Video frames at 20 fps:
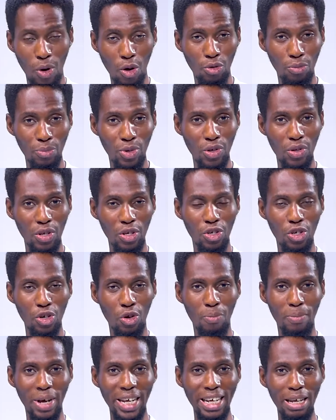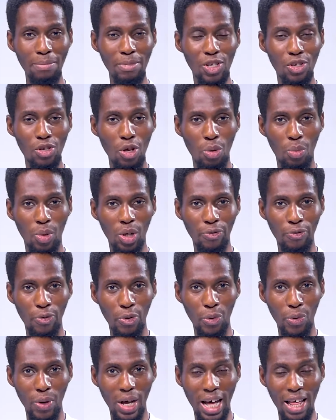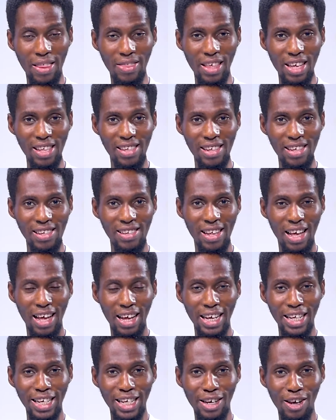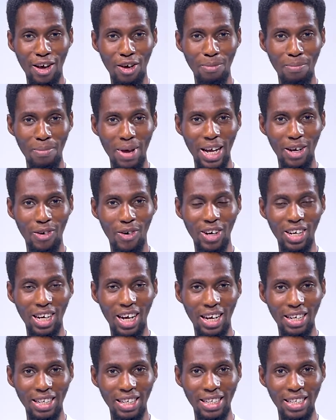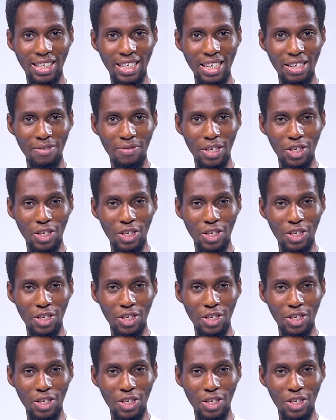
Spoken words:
Welcome to the show. My name is Solomon Fowe, and this is the Nutmeg on Guardian TV.